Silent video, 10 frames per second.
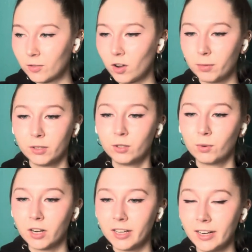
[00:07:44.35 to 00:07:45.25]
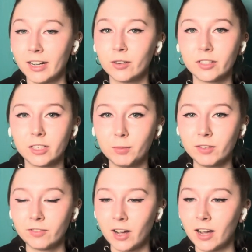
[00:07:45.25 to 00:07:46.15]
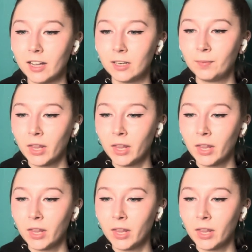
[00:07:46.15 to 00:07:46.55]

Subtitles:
I'll be able to work it out, it'll be fine.